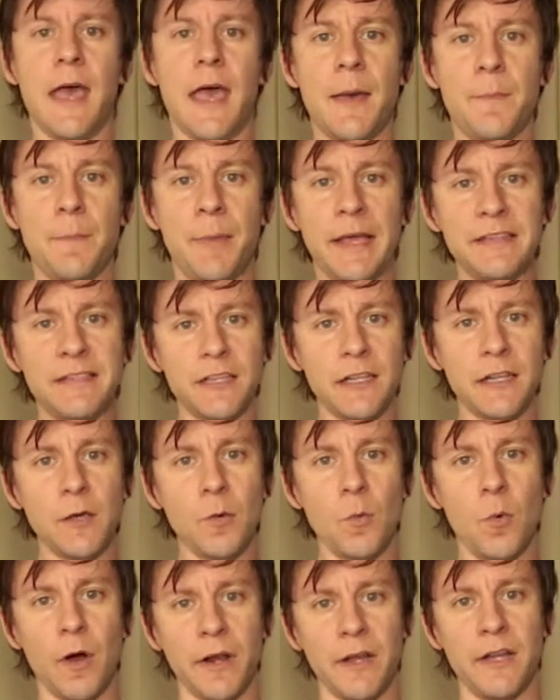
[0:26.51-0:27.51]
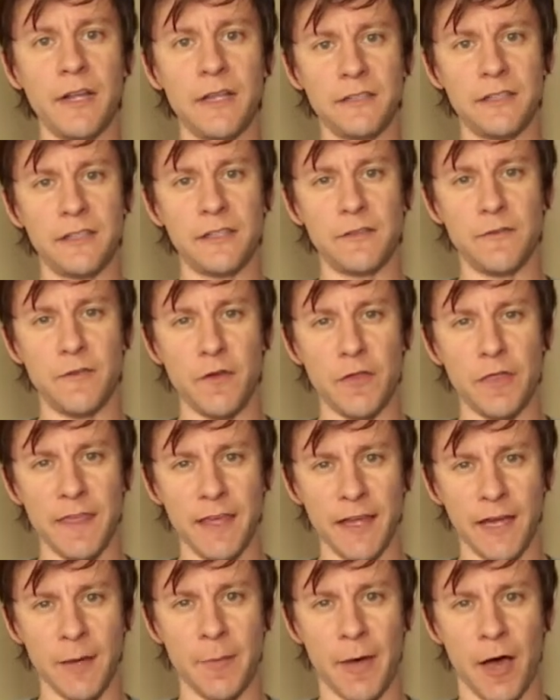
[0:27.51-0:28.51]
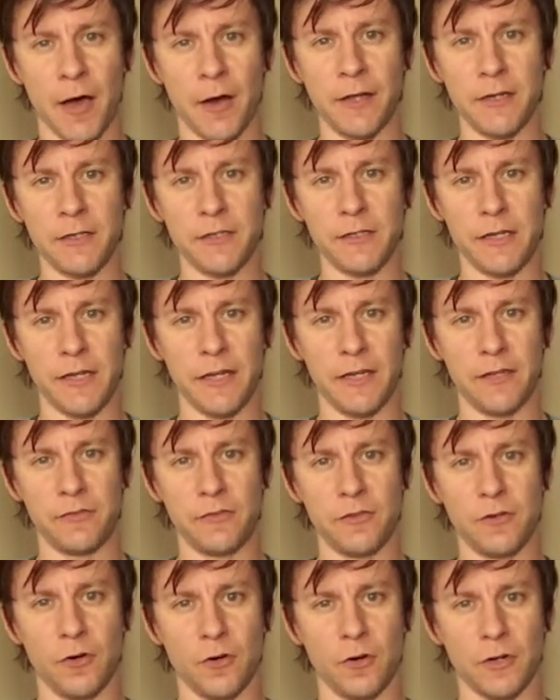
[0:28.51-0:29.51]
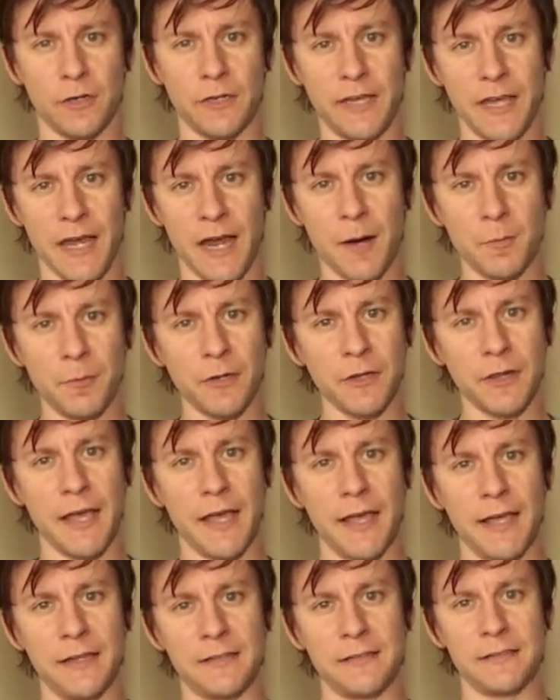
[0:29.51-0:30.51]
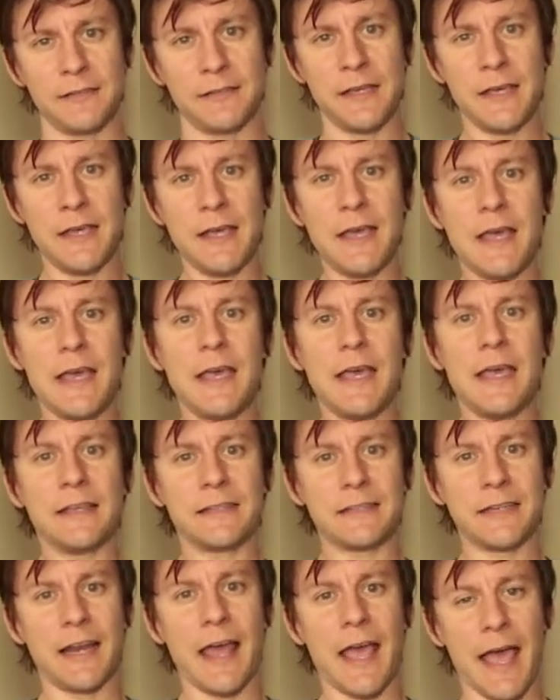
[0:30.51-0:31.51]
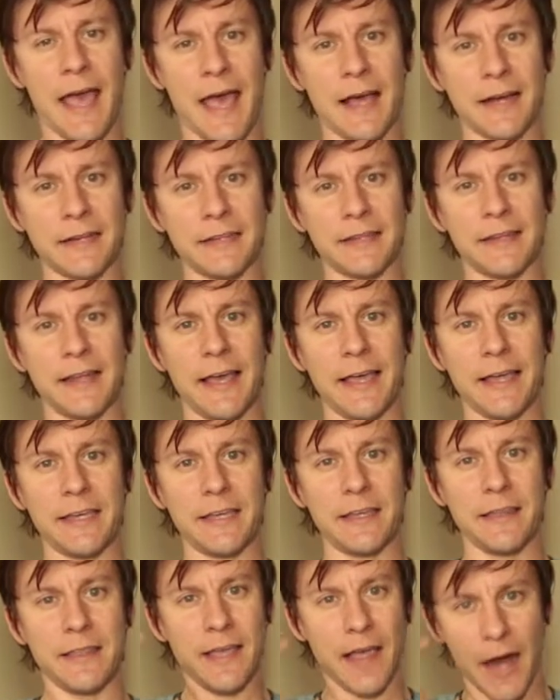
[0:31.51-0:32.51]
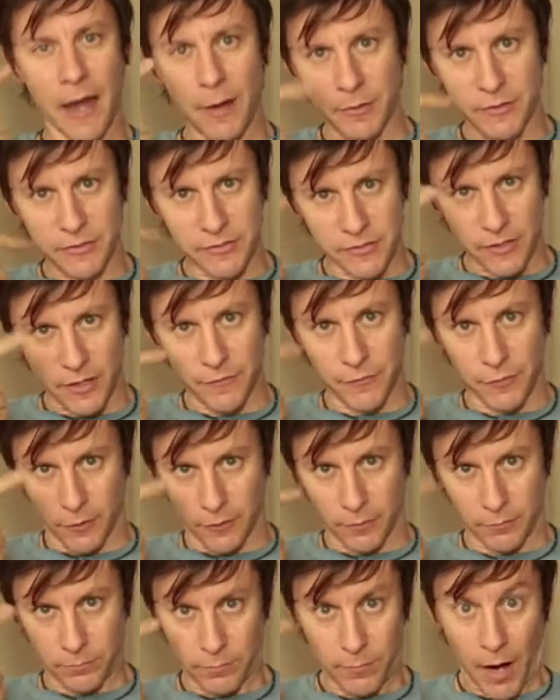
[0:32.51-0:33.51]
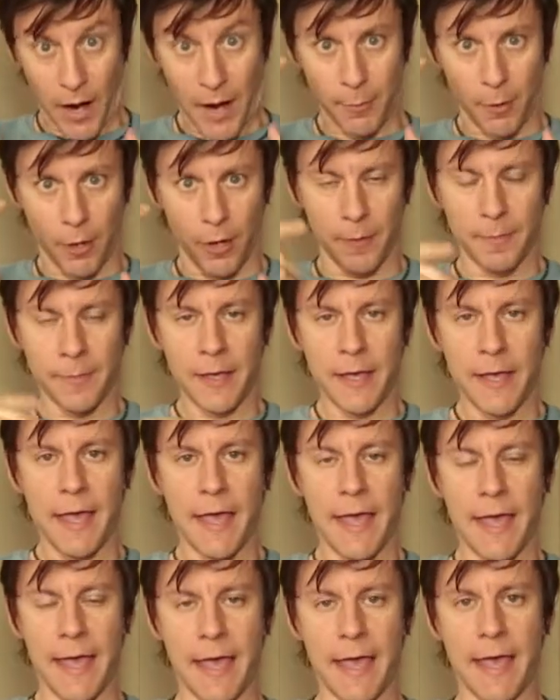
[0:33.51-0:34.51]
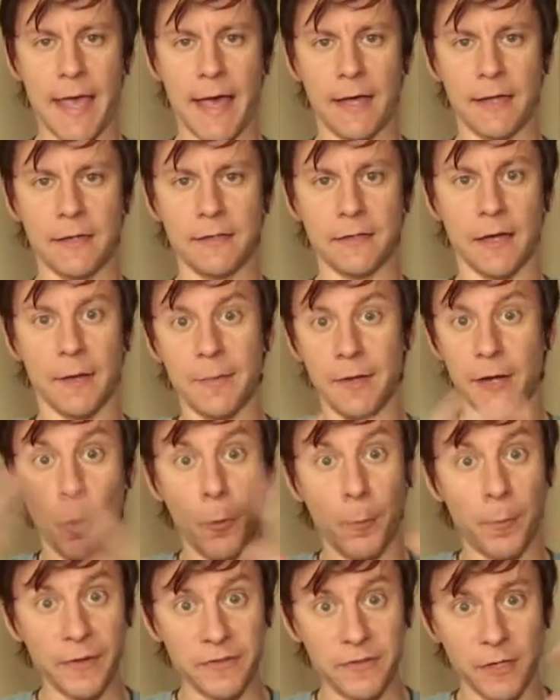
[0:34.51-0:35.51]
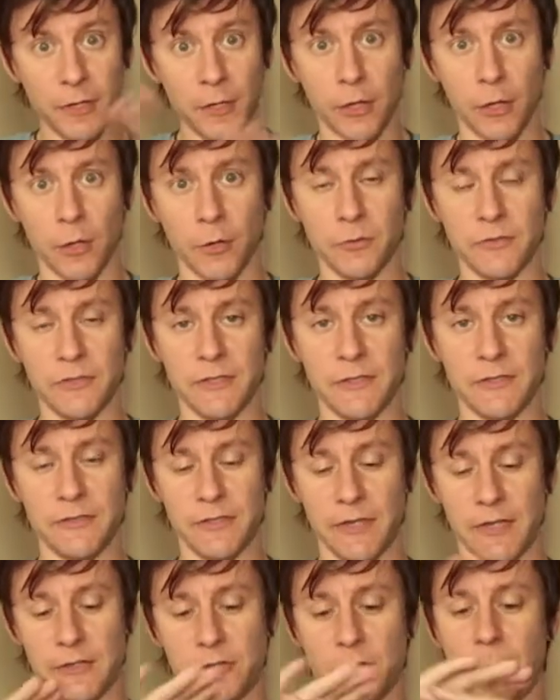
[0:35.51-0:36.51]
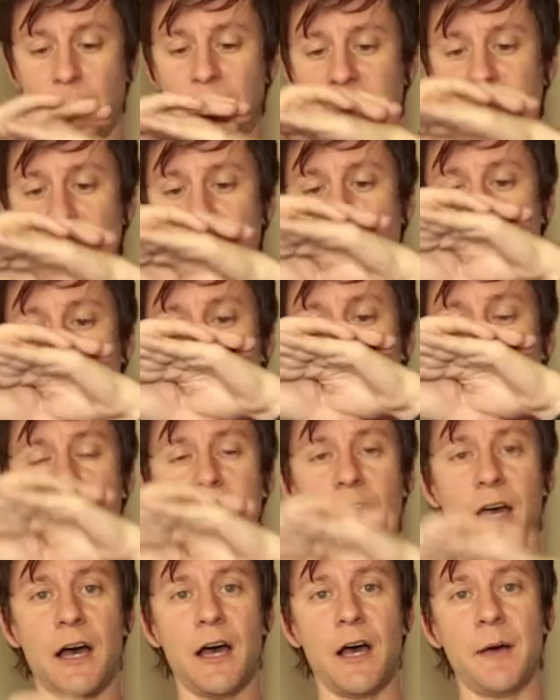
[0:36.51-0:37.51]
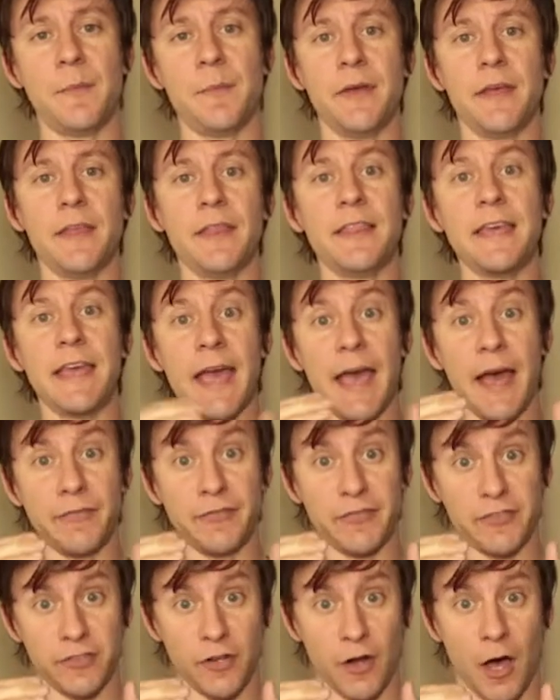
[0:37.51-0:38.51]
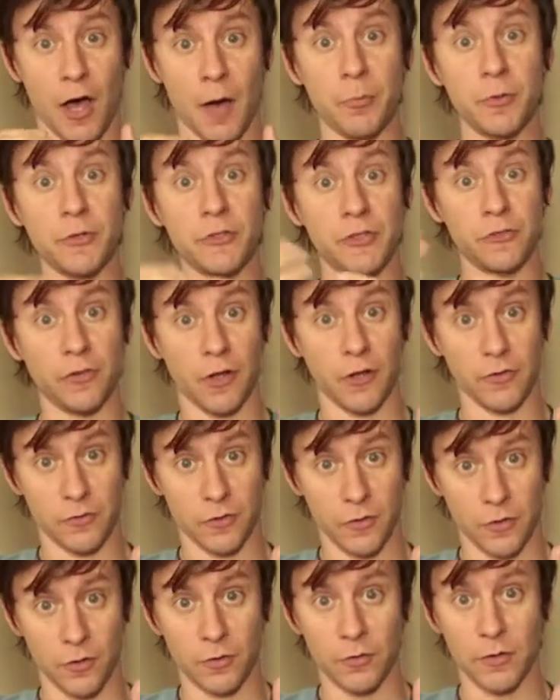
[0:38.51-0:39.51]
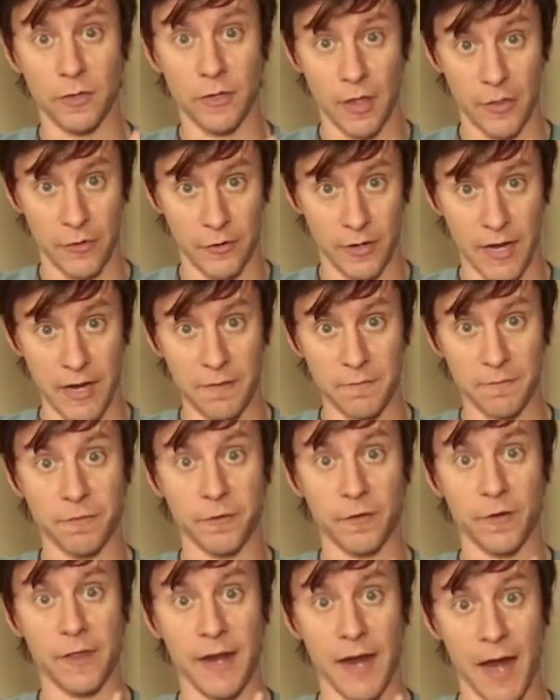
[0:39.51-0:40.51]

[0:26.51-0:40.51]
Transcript: And basically what it is, if you think about it, is your camera lens is going to act like the iris of your eyeball. And it opens and closes. And so basically the f-stop, which is also another name for the